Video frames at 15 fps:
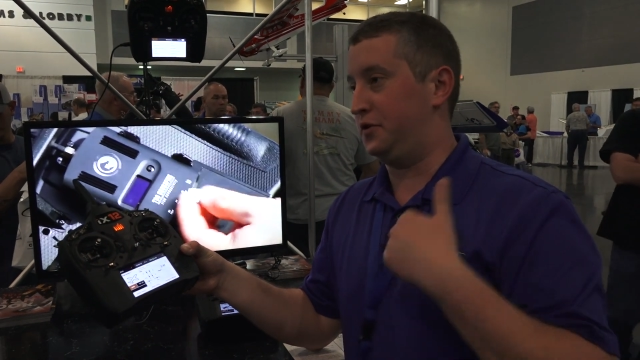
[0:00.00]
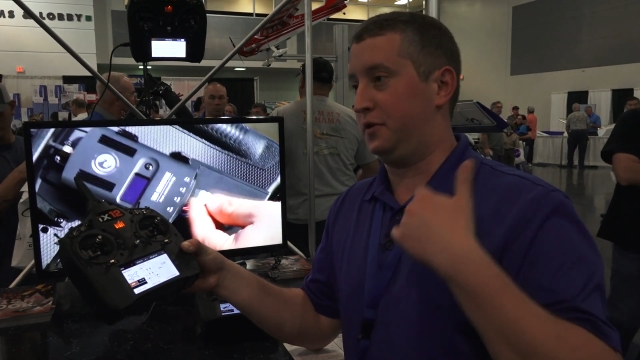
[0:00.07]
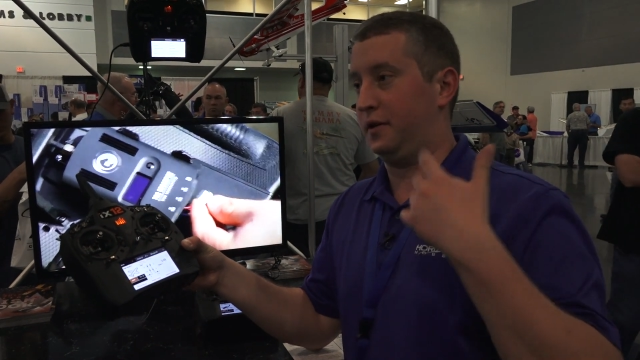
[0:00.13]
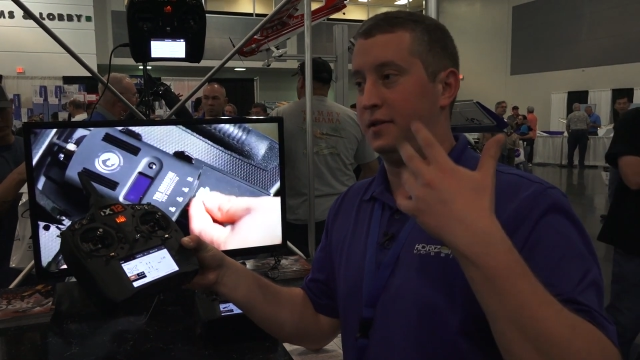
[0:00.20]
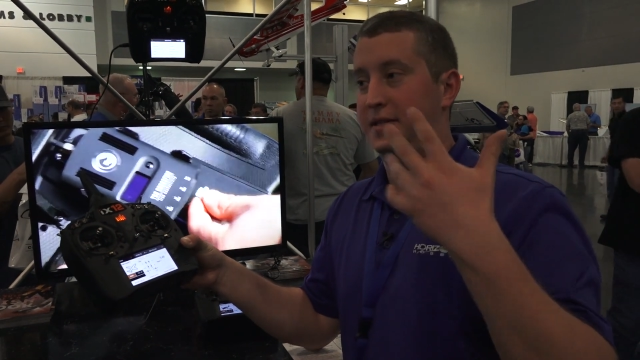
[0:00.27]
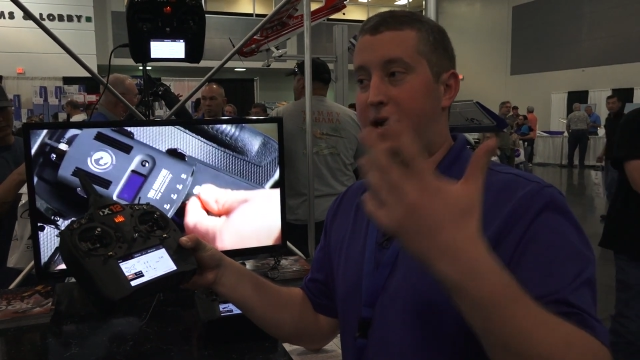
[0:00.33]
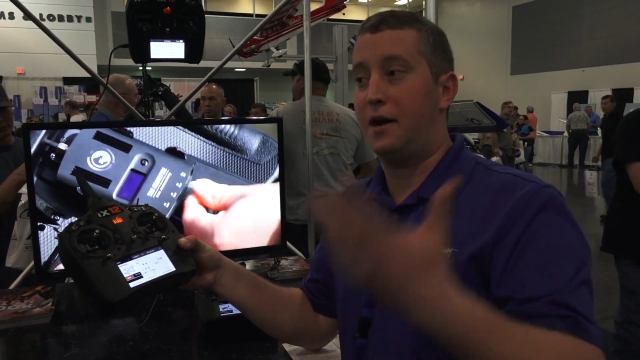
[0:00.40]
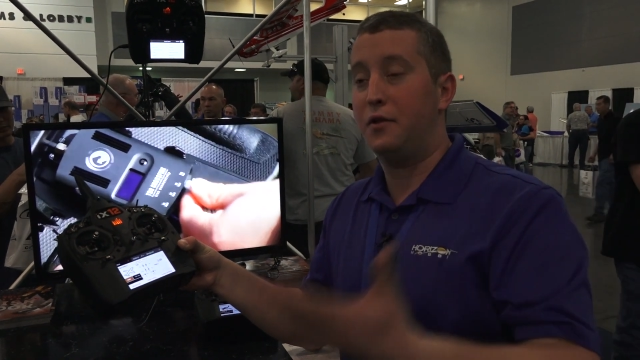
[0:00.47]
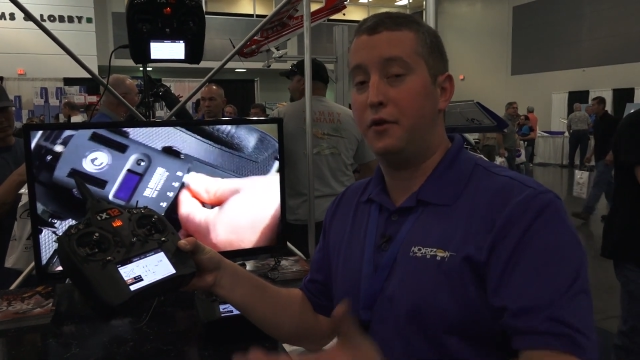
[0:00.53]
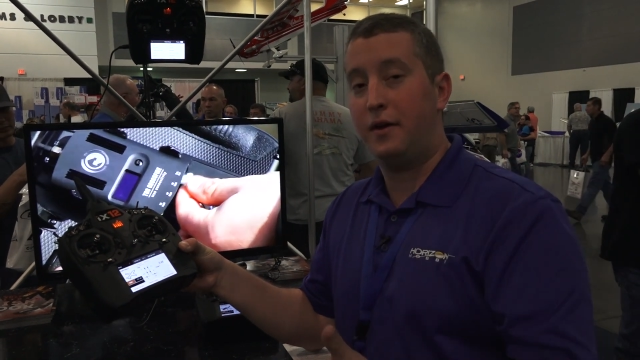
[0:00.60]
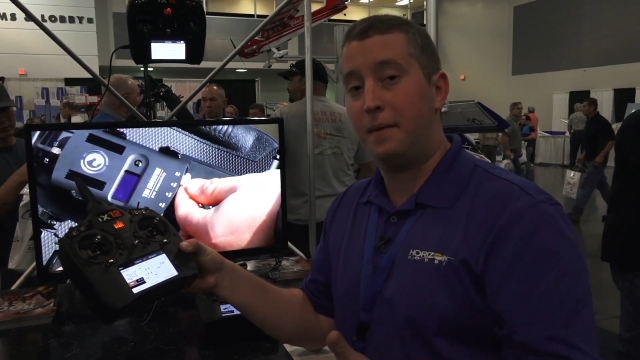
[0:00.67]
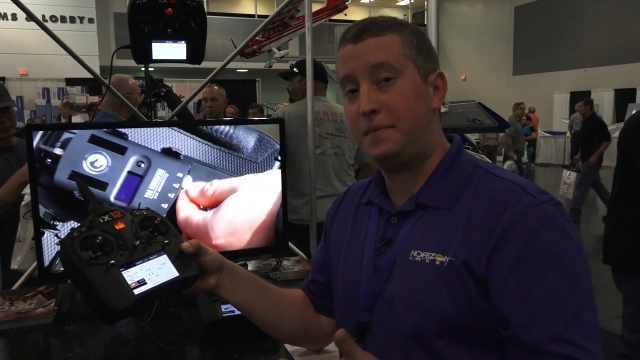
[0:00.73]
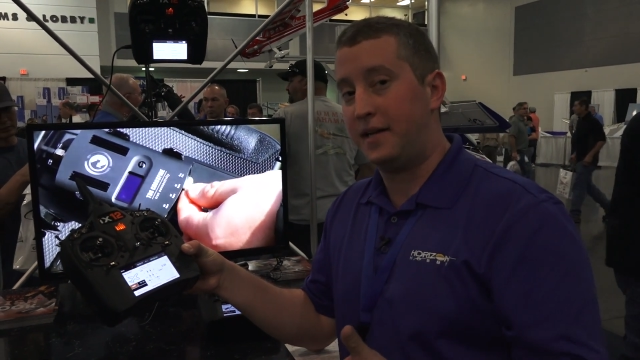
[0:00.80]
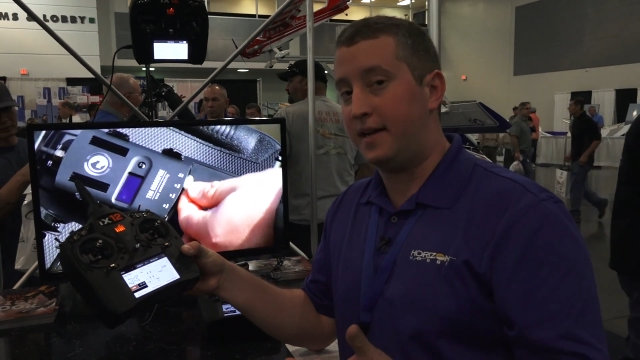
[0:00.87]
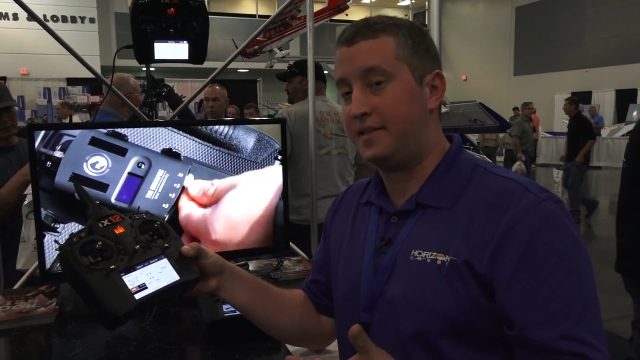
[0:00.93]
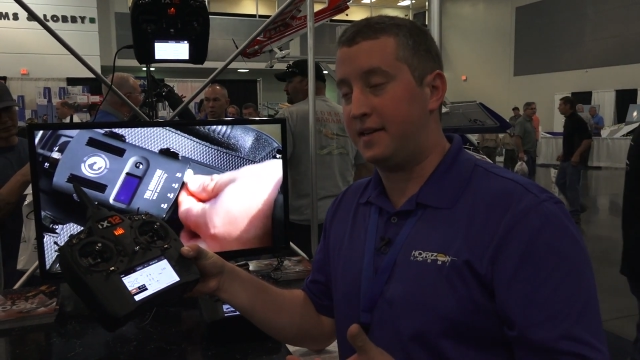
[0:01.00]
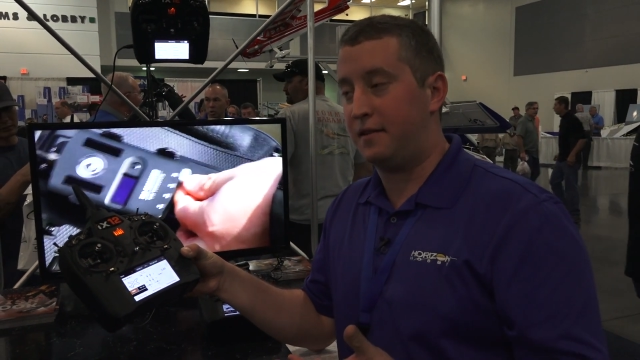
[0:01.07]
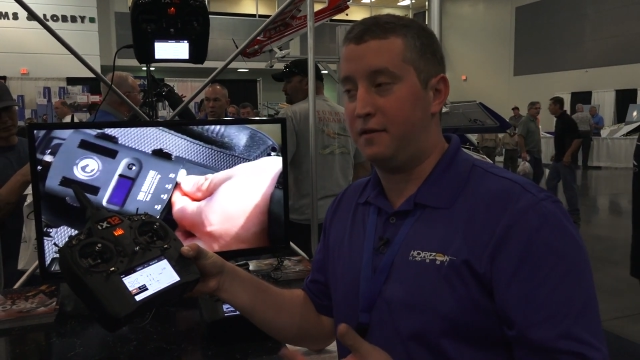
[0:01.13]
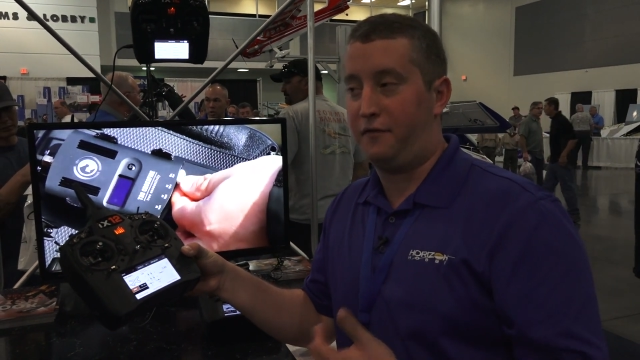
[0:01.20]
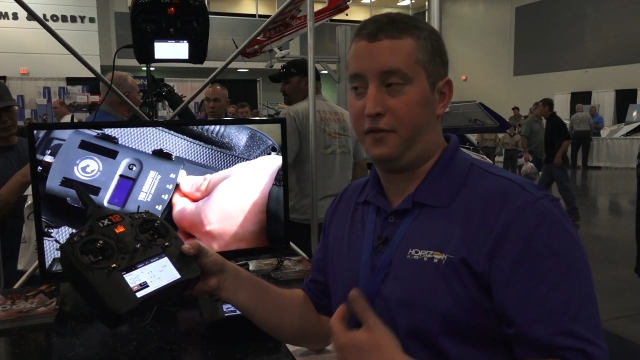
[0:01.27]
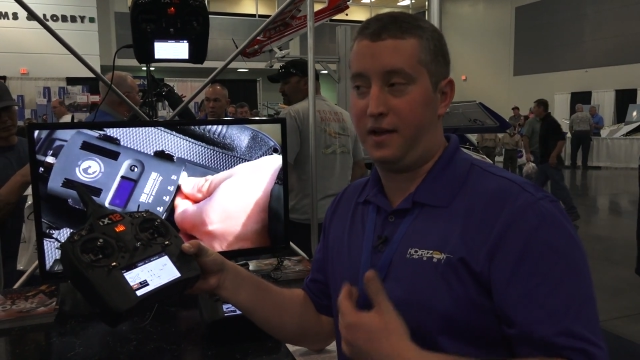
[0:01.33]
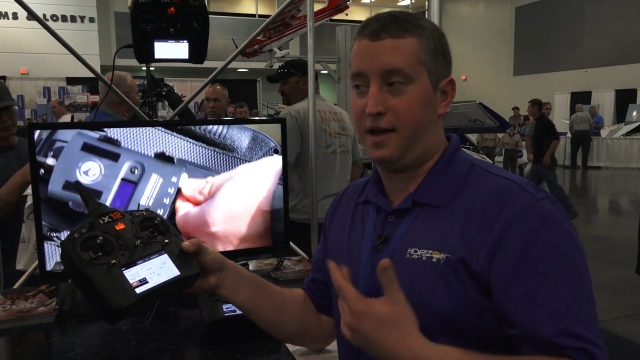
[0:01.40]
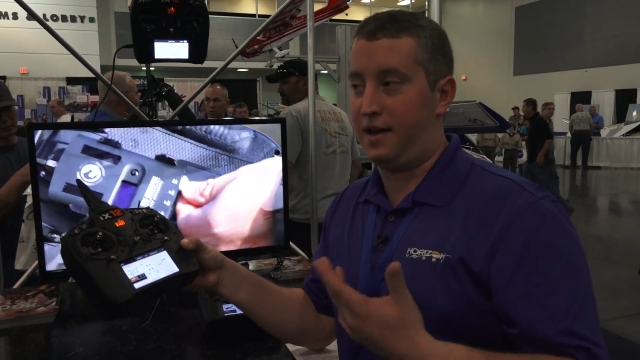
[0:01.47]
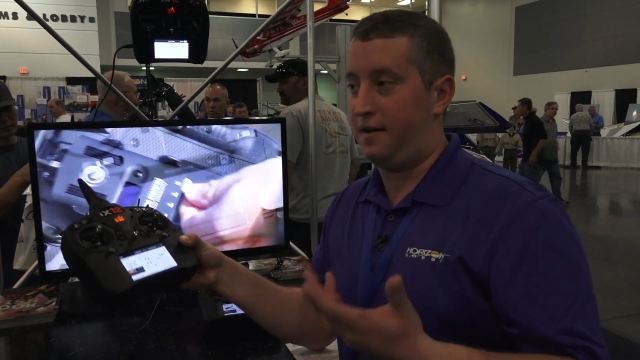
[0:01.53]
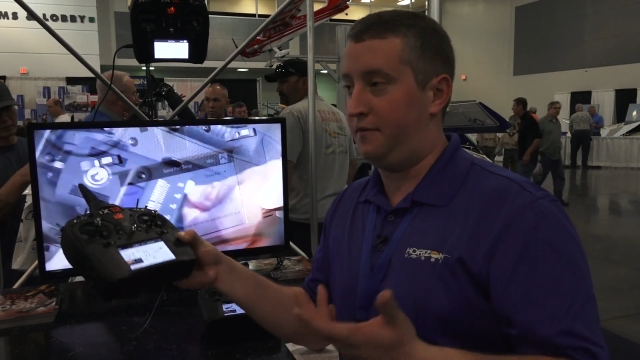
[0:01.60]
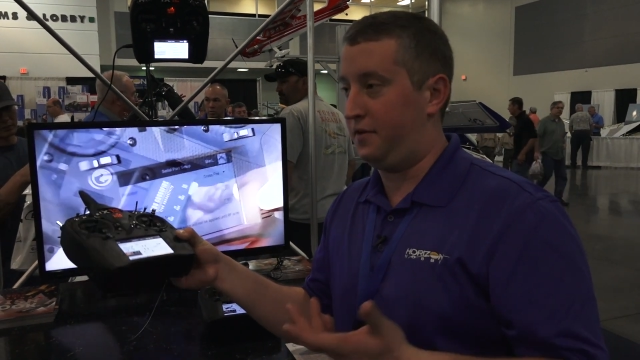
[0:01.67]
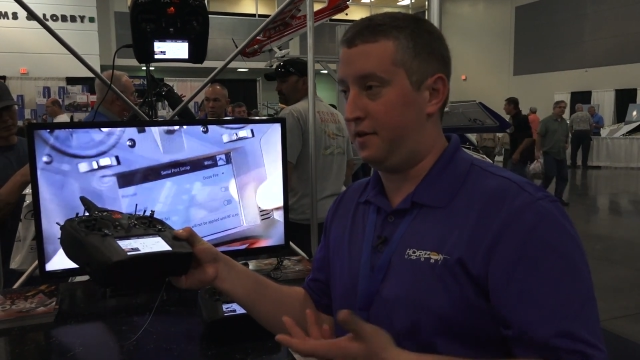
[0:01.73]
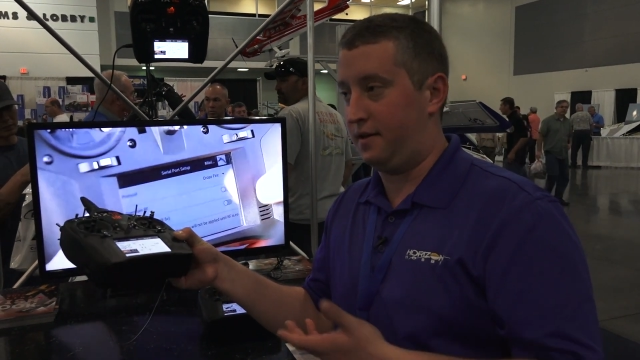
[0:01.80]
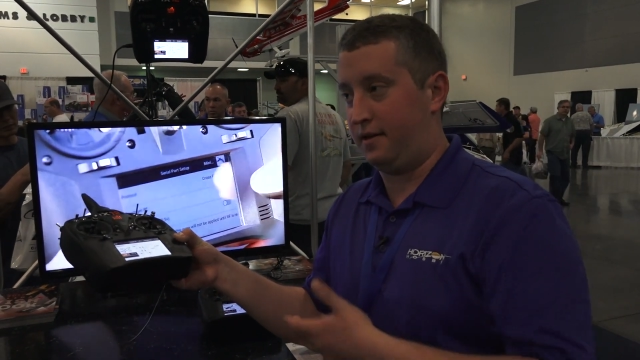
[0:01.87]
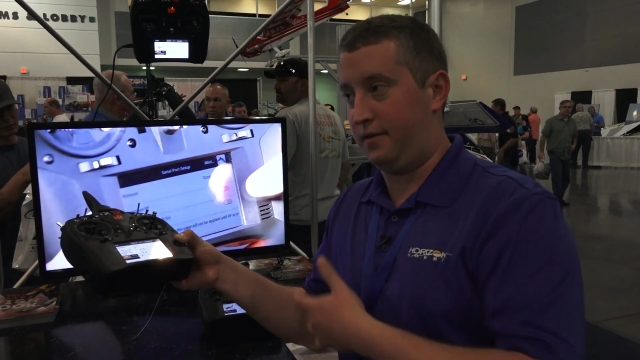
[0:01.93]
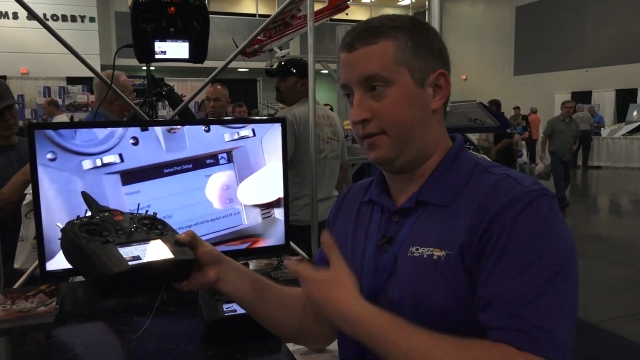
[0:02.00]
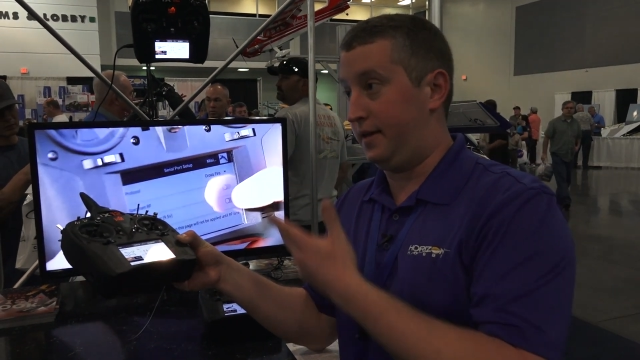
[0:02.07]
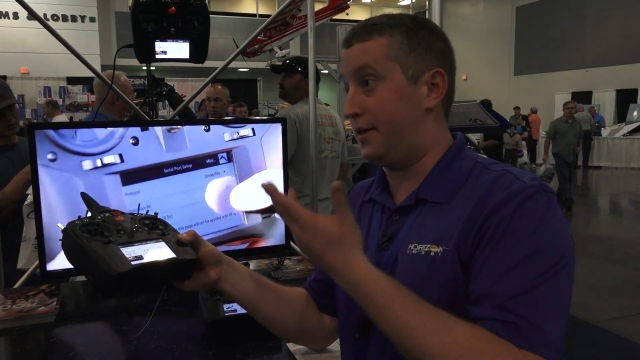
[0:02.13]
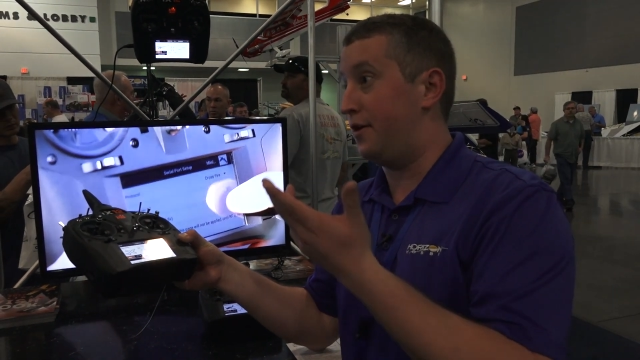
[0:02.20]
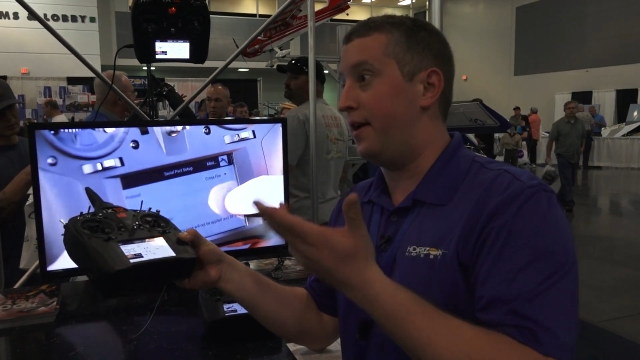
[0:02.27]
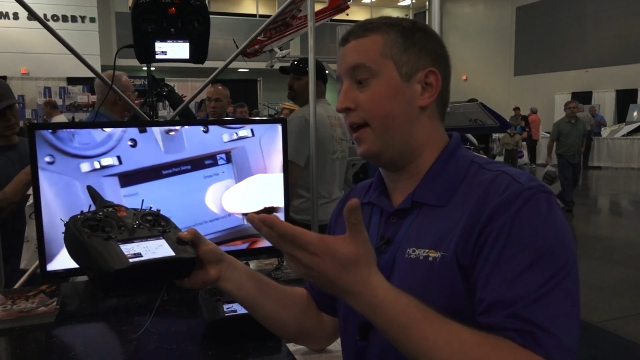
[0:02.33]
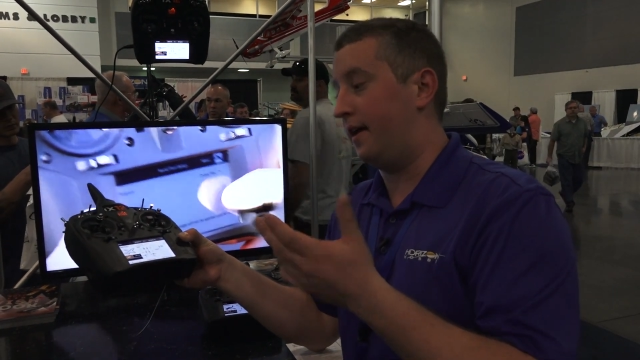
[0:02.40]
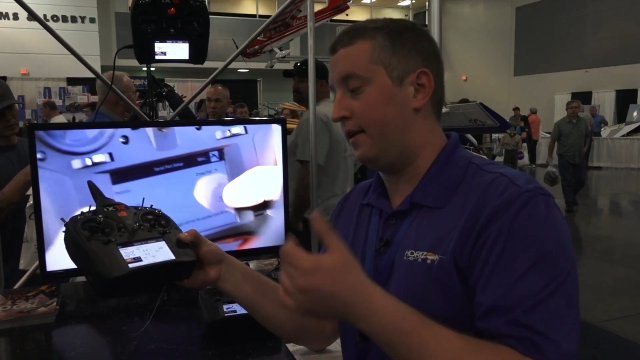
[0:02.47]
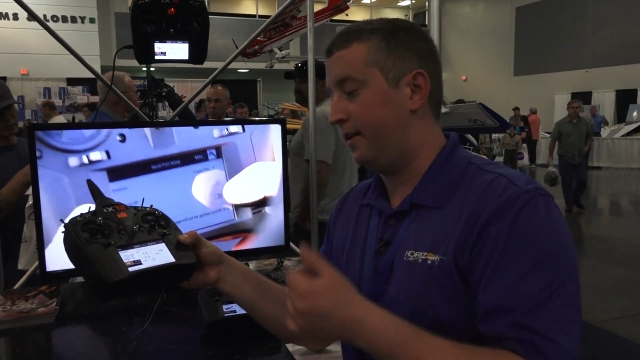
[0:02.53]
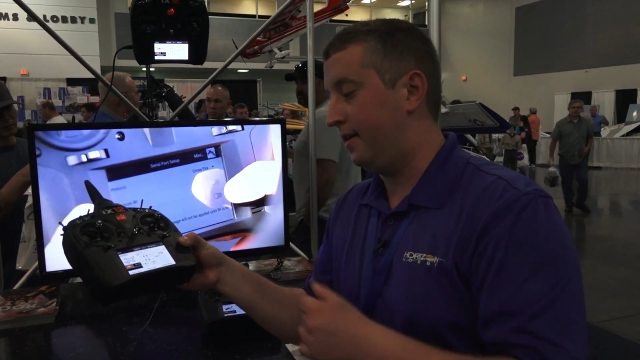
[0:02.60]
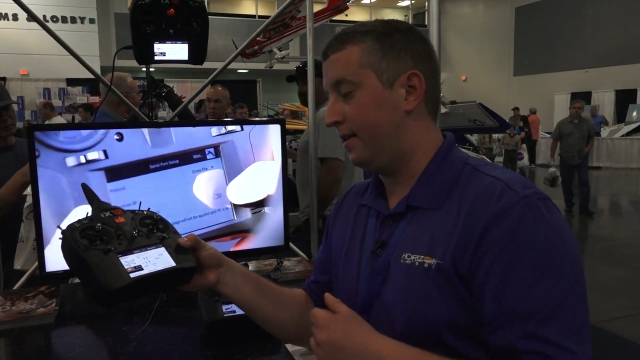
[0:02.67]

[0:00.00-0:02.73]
You can download updates on the fly via the internet.